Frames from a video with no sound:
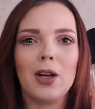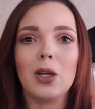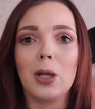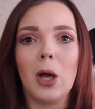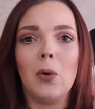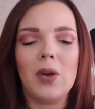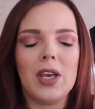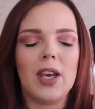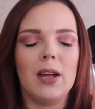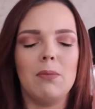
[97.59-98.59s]

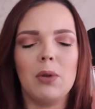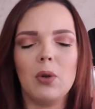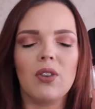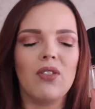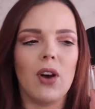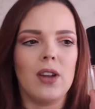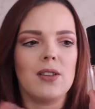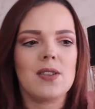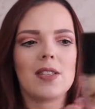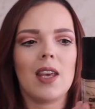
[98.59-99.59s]
glowy and beautiful on
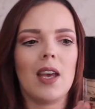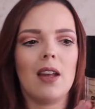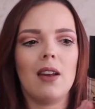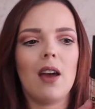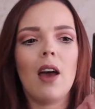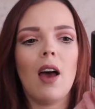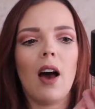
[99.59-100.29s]
the skin.